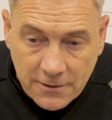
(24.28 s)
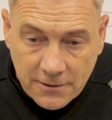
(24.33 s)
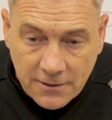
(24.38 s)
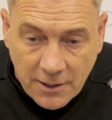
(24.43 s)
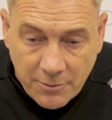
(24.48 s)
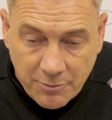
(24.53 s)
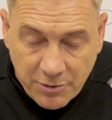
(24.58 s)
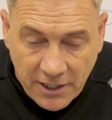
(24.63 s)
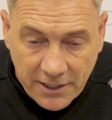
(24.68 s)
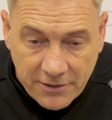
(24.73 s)

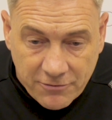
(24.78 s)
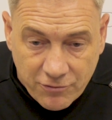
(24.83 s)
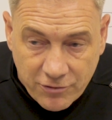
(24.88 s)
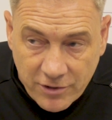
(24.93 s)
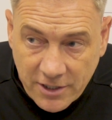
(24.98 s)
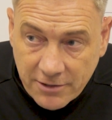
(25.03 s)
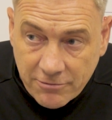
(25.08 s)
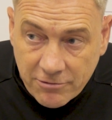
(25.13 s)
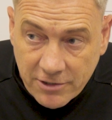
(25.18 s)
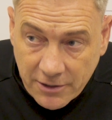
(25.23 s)
they played
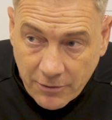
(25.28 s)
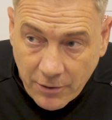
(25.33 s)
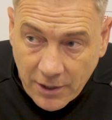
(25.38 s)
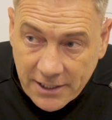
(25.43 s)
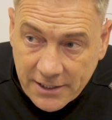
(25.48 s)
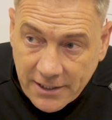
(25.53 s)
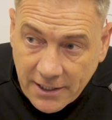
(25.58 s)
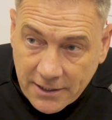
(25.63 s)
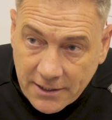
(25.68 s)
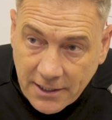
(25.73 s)
really, really well
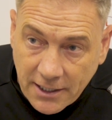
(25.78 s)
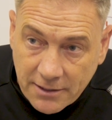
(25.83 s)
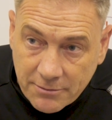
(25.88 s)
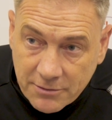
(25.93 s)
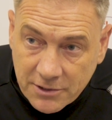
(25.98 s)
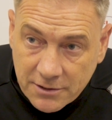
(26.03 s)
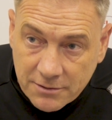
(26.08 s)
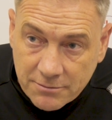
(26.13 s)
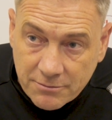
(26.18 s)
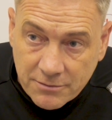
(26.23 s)
in that game
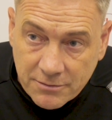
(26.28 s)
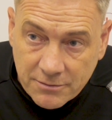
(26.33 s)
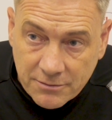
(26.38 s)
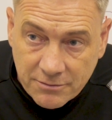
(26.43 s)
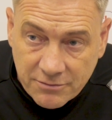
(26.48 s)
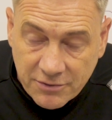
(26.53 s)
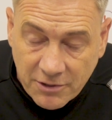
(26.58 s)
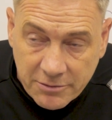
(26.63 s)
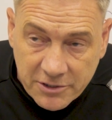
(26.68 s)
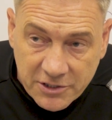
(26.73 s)
and
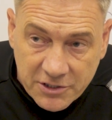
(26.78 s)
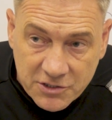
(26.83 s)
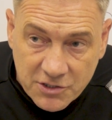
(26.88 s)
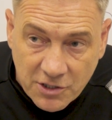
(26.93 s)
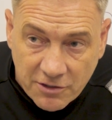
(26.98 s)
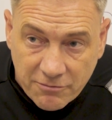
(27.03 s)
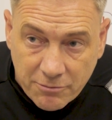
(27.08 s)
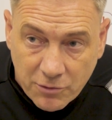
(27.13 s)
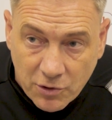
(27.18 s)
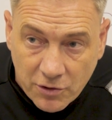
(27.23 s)
probably
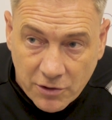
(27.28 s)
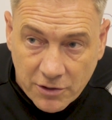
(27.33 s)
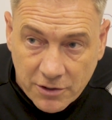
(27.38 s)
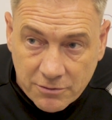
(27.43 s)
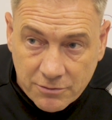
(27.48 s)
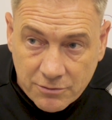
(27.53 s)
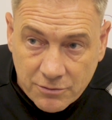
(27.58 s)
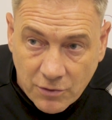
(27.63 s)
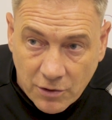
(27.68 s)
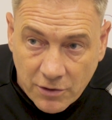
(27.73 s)
deserved more
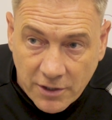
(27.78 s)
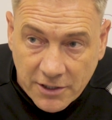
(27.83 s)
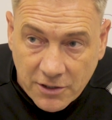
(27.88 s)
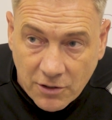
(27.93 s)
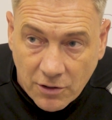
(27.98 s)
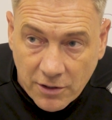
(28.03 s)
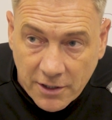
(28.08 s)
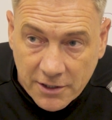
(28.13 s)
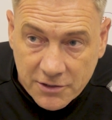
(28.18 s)
than what they got.